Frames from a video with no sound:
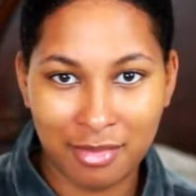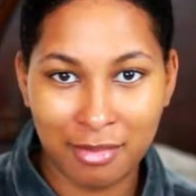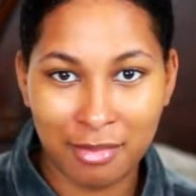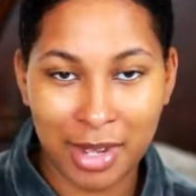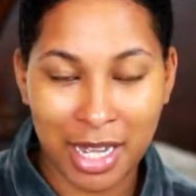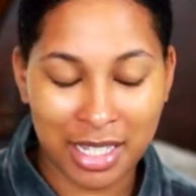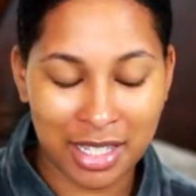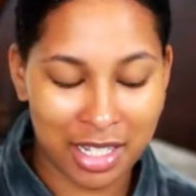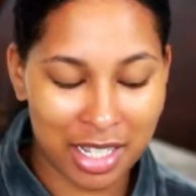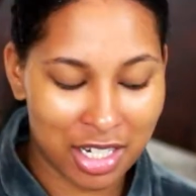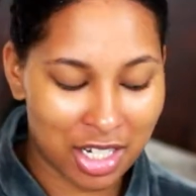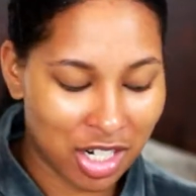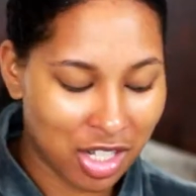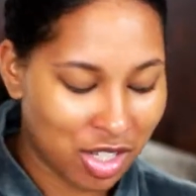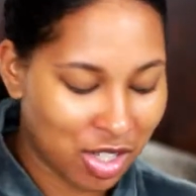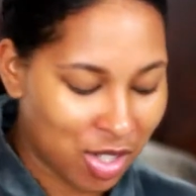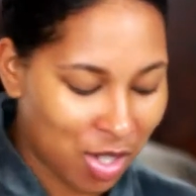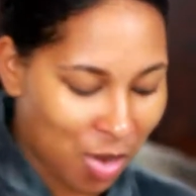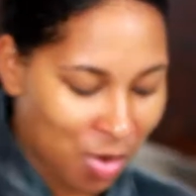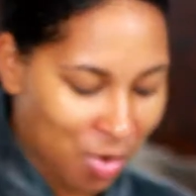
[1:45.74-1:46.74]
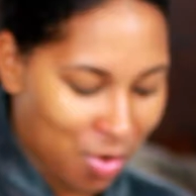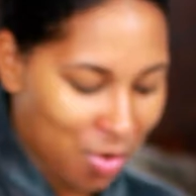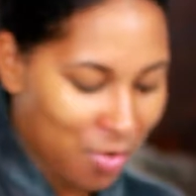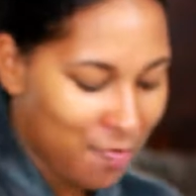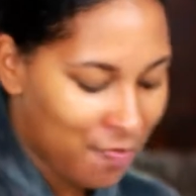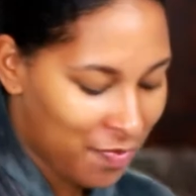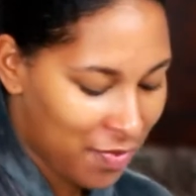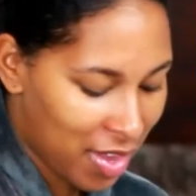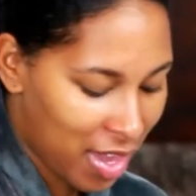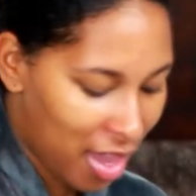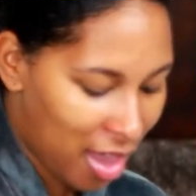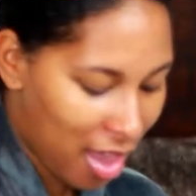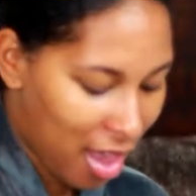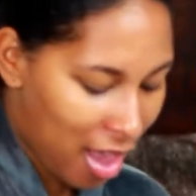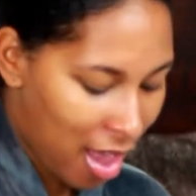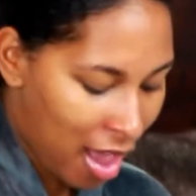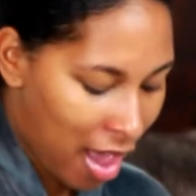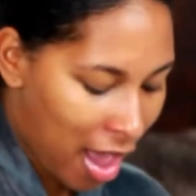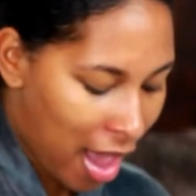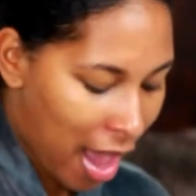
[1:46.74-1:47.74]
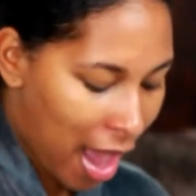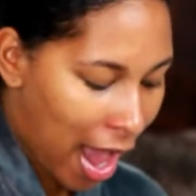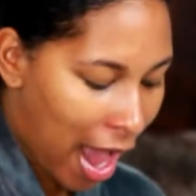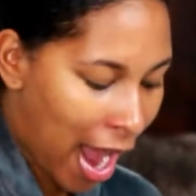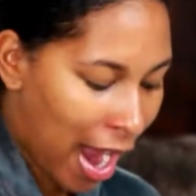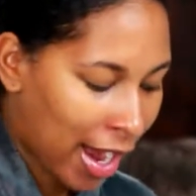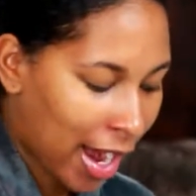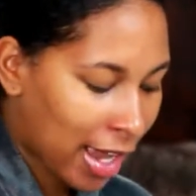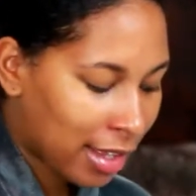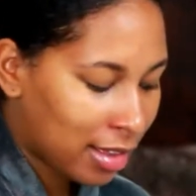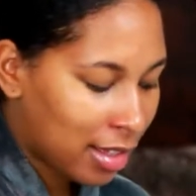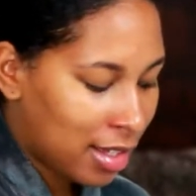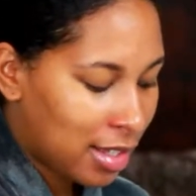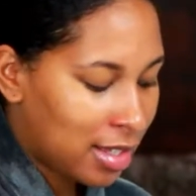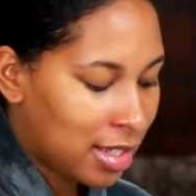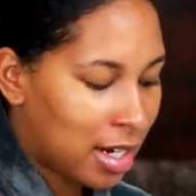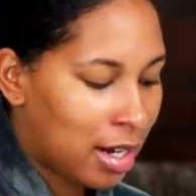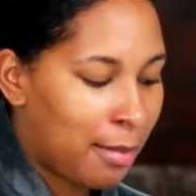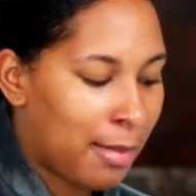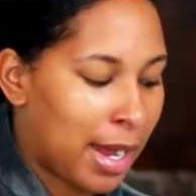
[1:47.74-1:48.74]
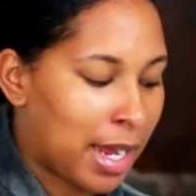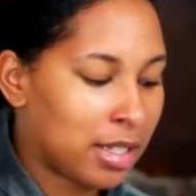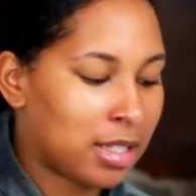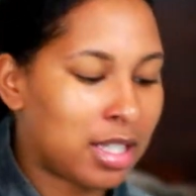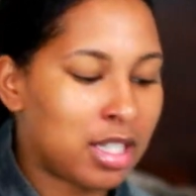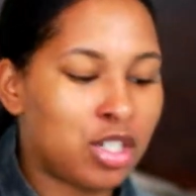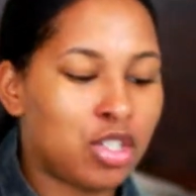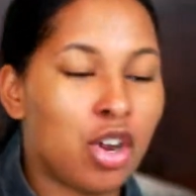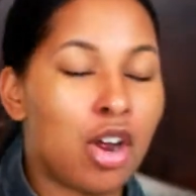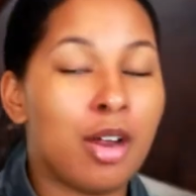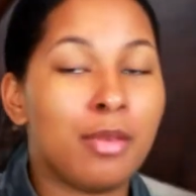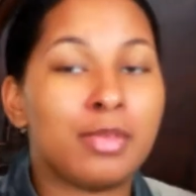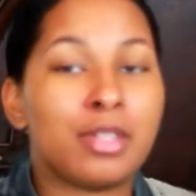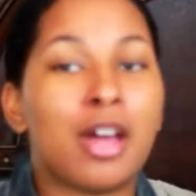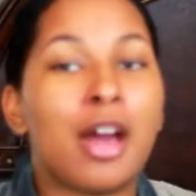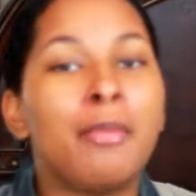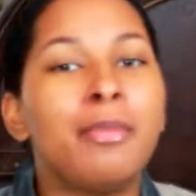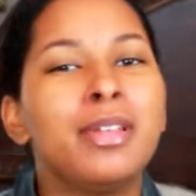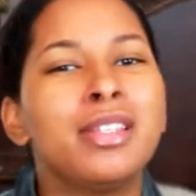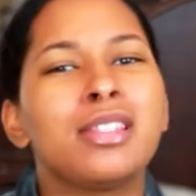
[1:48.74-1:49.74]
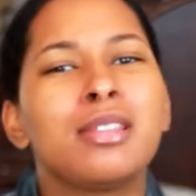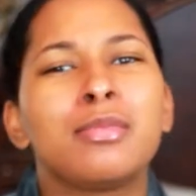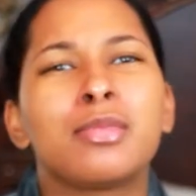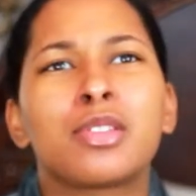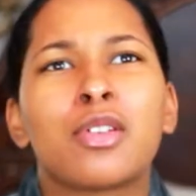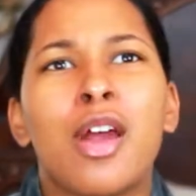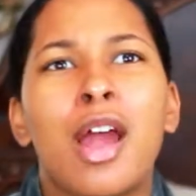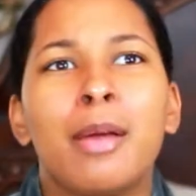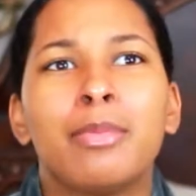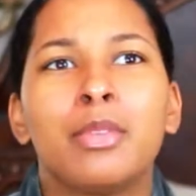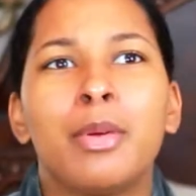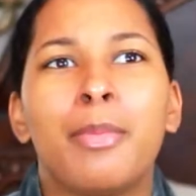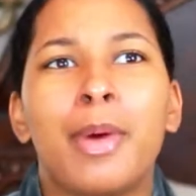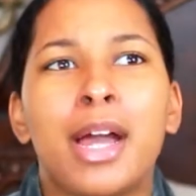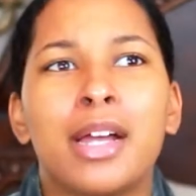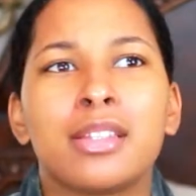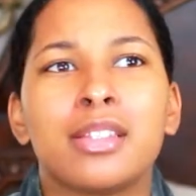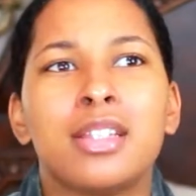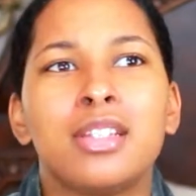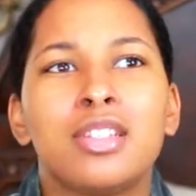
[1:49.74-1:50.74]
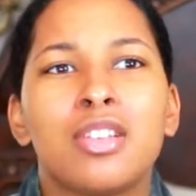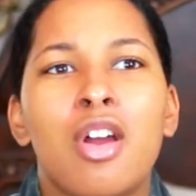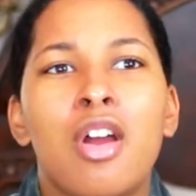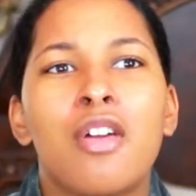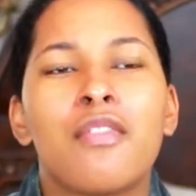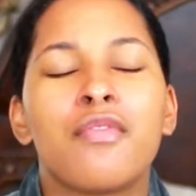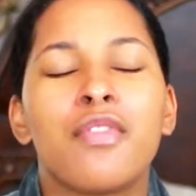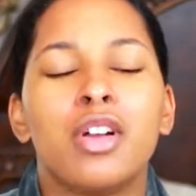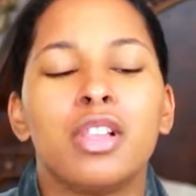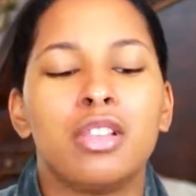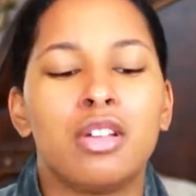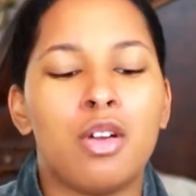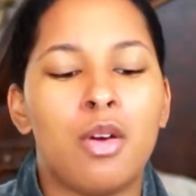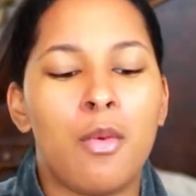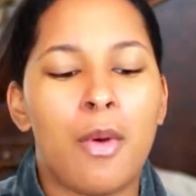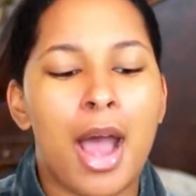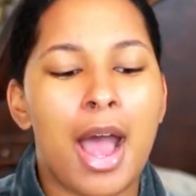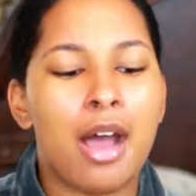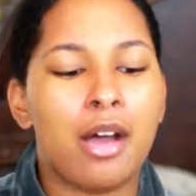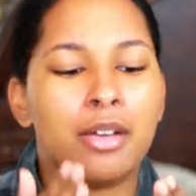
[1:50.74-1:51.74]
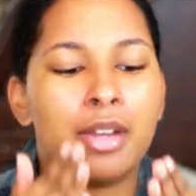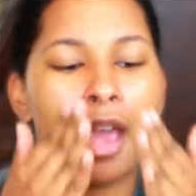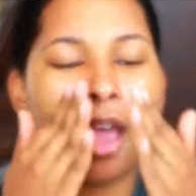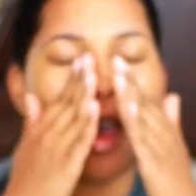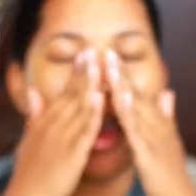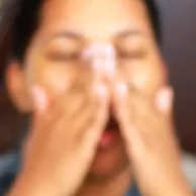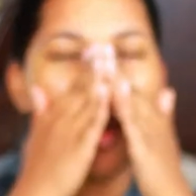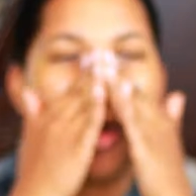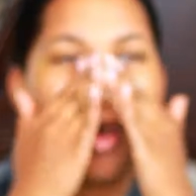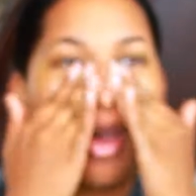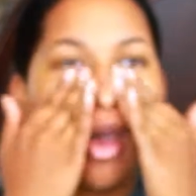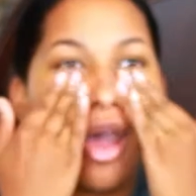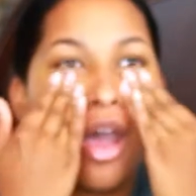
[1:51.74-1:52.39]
by Touch and Soul. I got this in a BoxyCharm, so I've been subscribed to BoxyCharm for a little while now.